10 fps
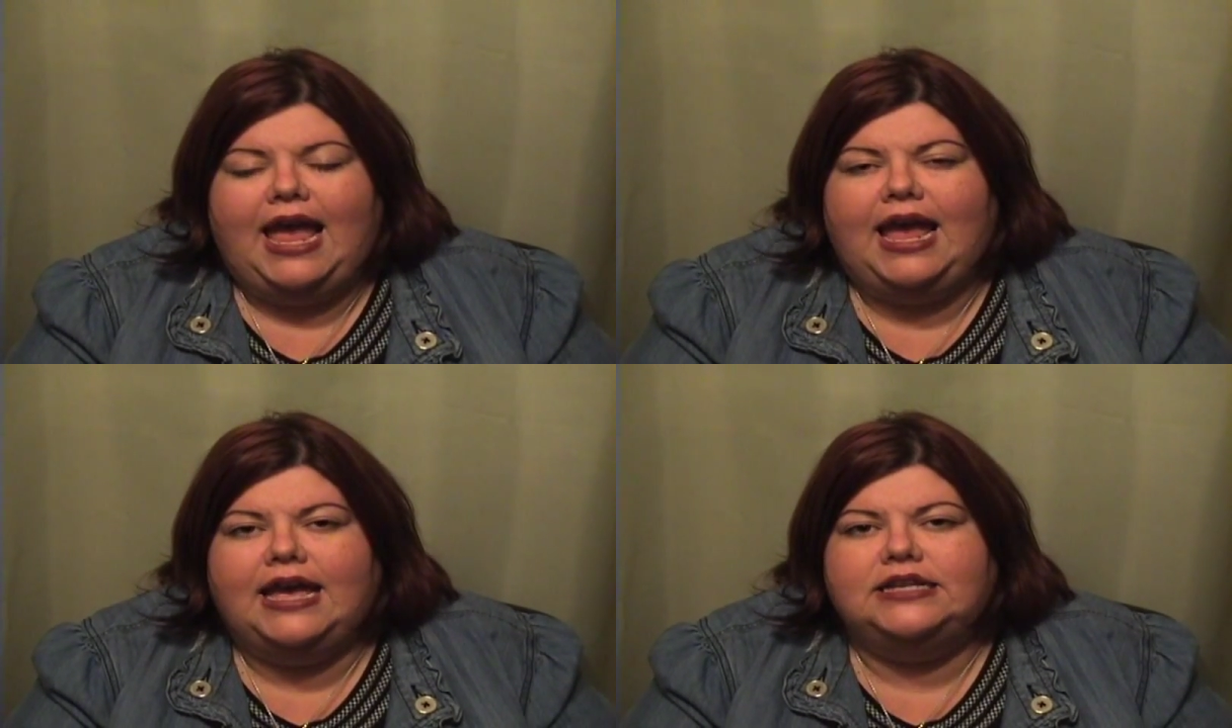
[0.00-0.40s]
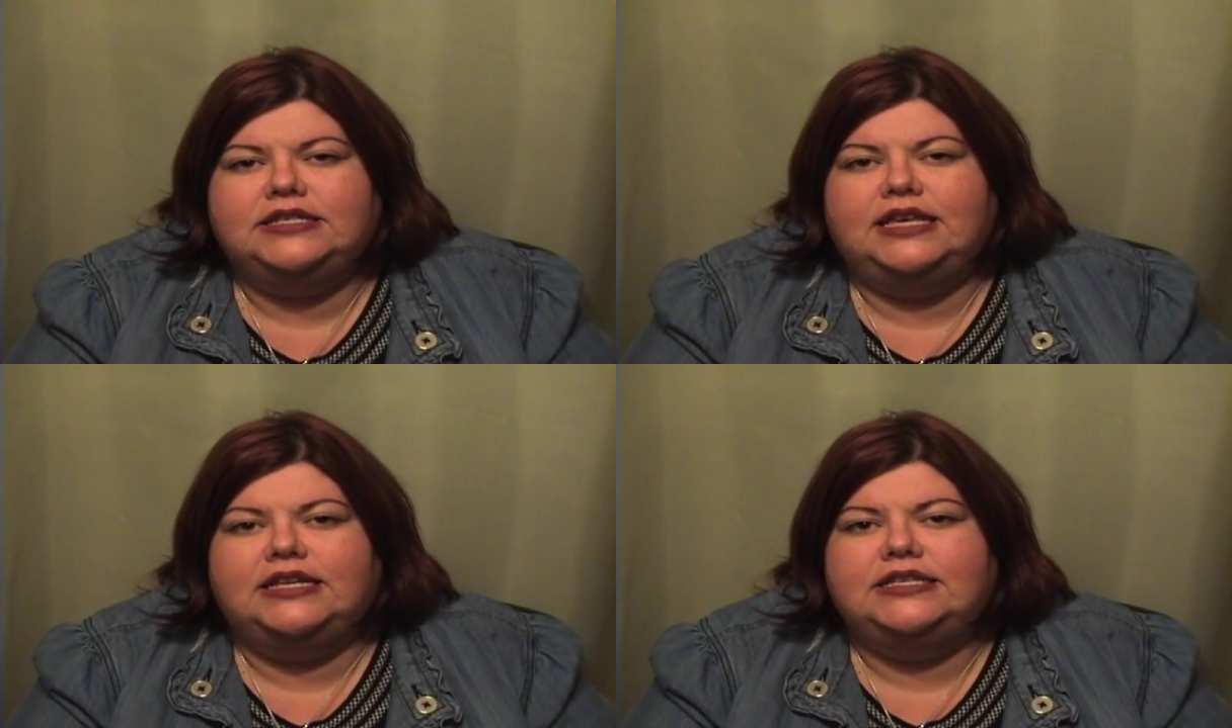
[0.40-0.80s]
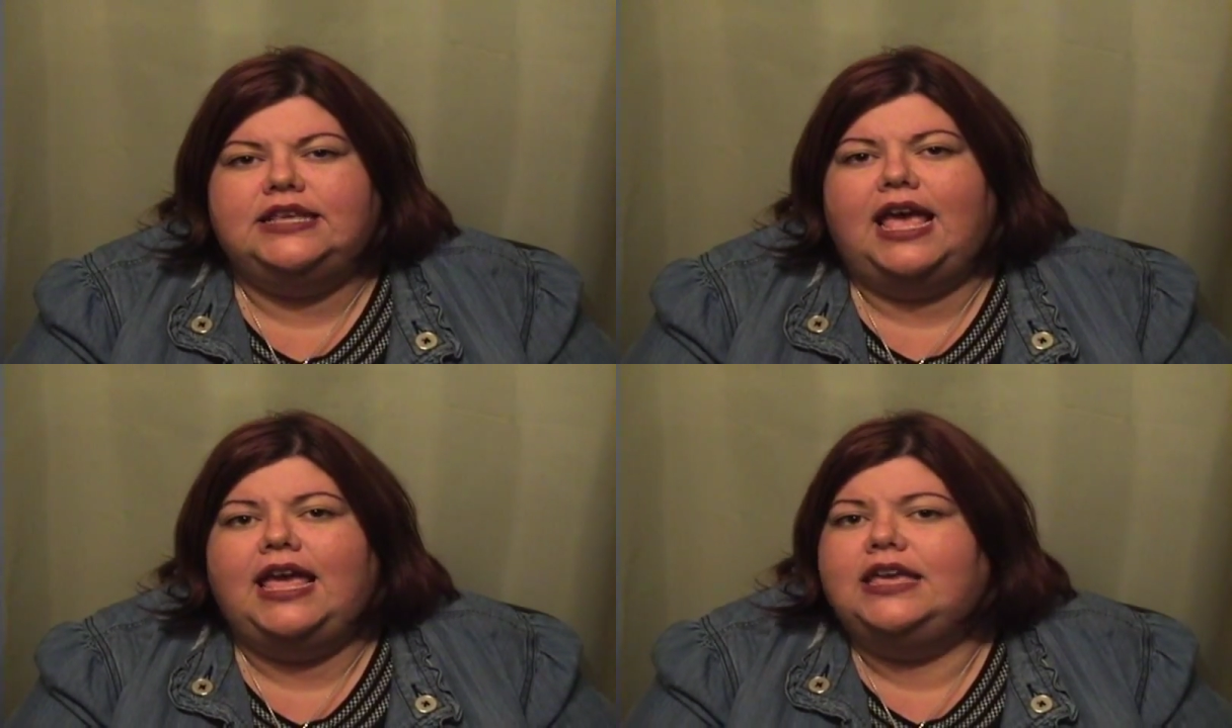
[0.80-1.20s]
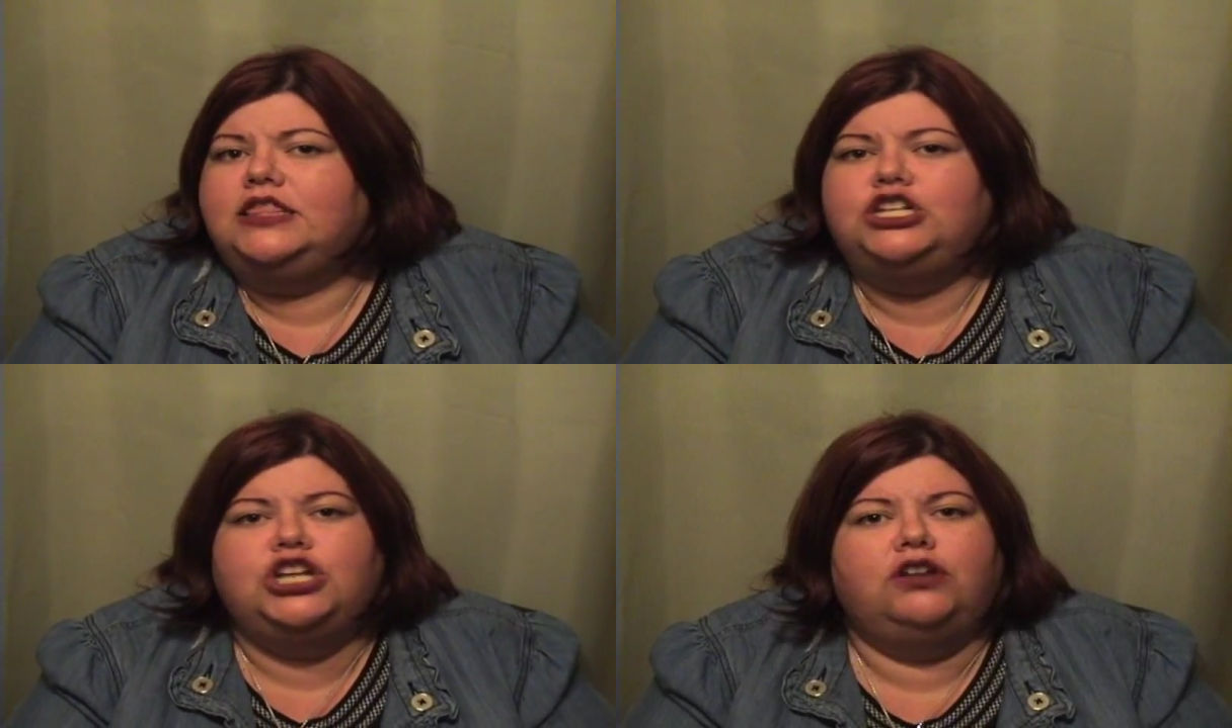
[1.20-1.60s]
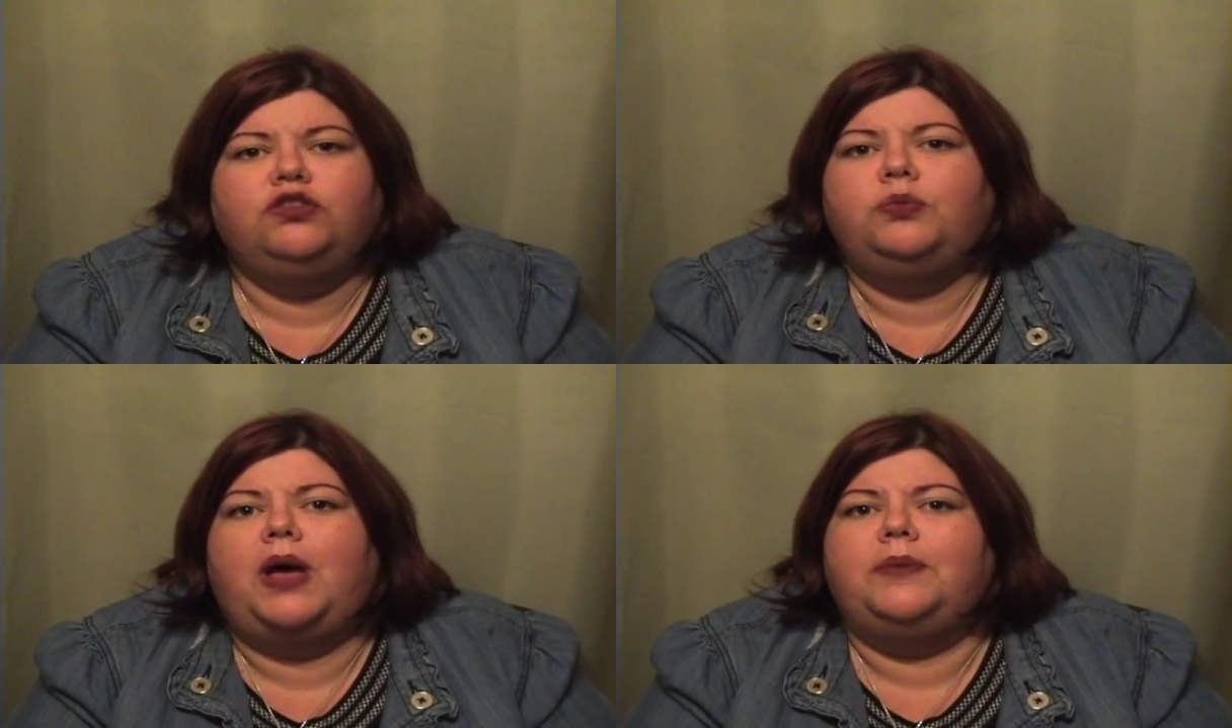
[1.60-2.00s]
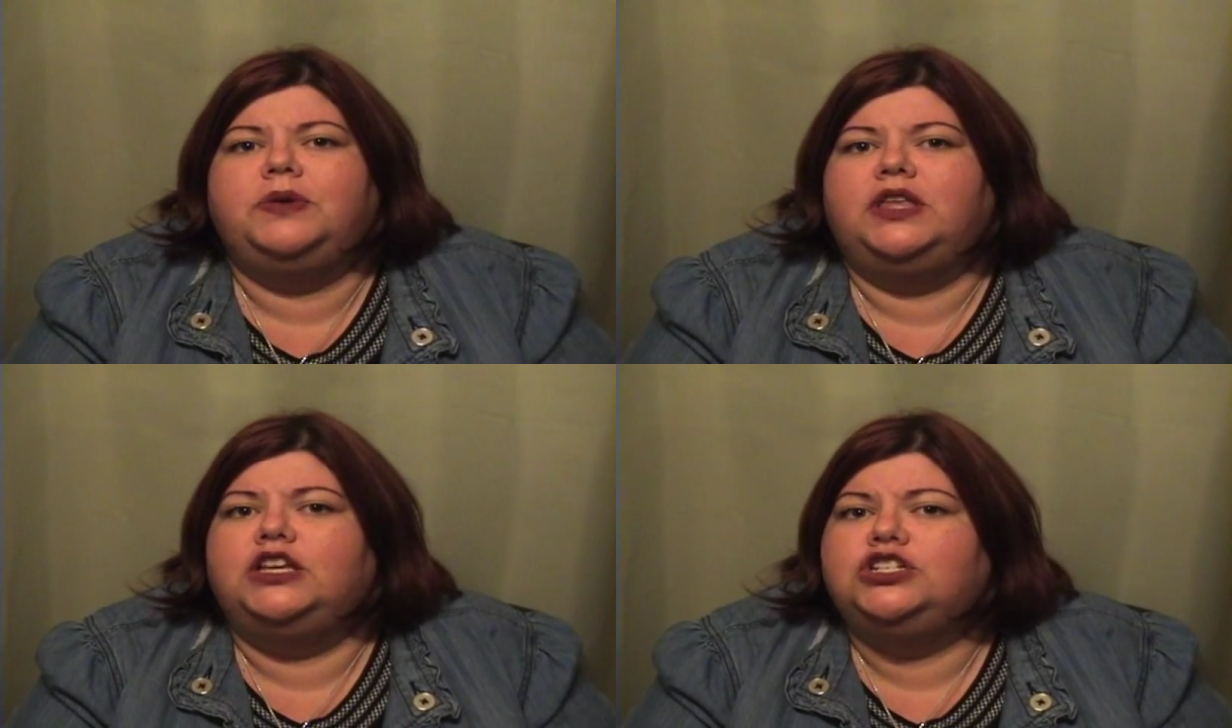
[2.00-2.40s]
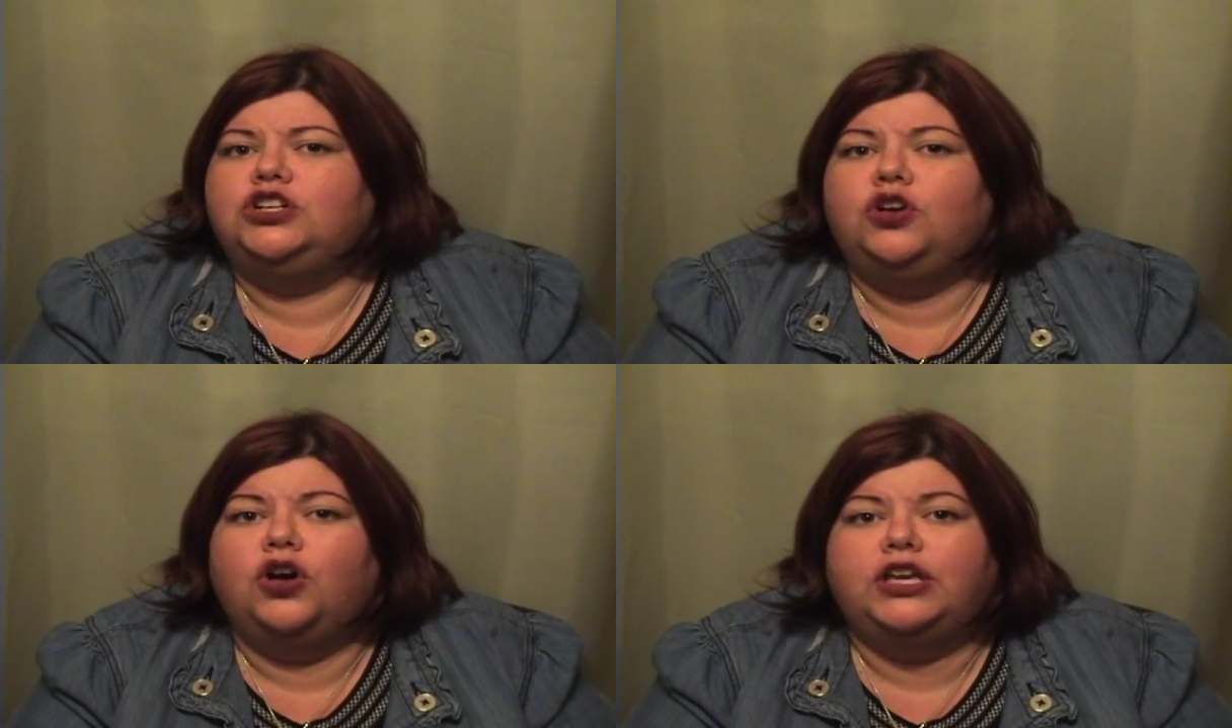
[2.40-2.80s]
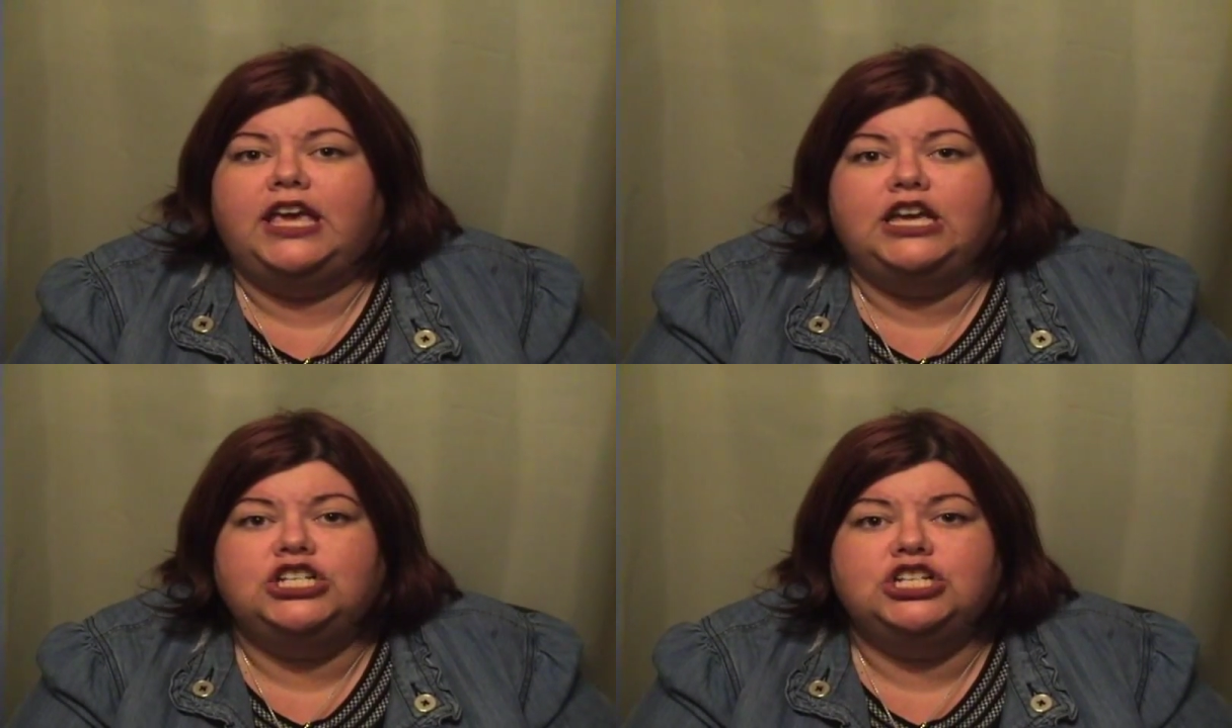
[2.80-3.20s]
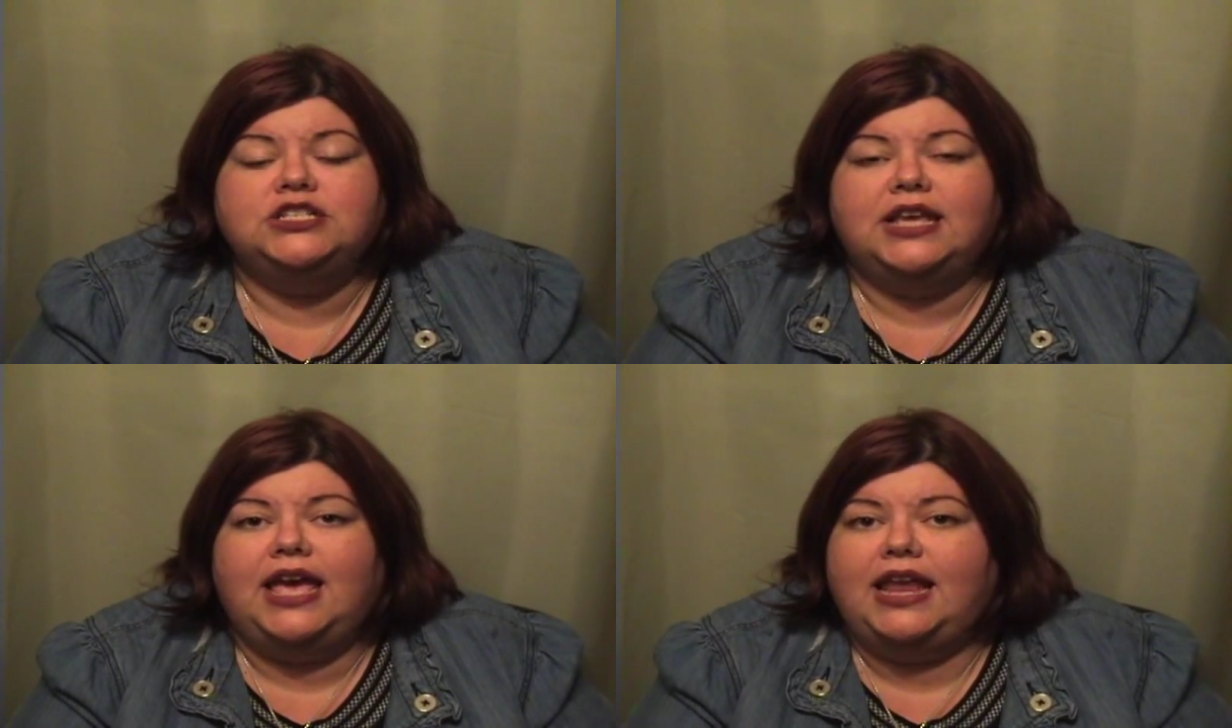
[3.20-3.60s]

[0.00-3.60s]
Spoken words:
And they say in the general population, Caucasians,